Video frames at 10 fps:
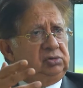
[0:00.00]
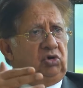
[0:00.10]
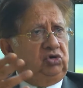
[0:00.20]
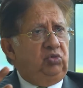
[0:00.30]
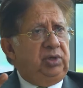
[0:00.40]

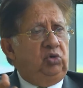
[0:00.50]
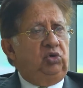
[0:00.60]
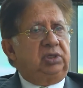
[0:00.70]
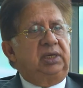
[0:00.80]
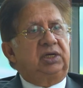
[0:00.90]
Yes, only
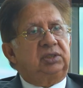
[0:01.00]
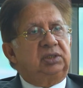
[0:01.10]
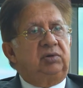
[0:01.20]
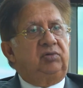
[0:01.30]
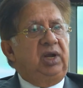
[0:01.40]
road
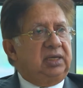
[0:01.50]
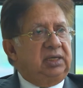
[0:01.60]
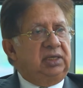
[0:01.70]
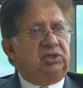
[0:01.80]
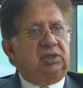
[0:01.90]
connections. They were rail
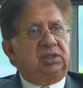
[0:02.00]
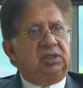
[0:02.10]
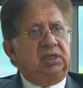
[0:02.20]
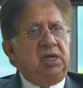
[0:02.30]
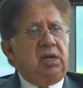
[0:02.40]
connections.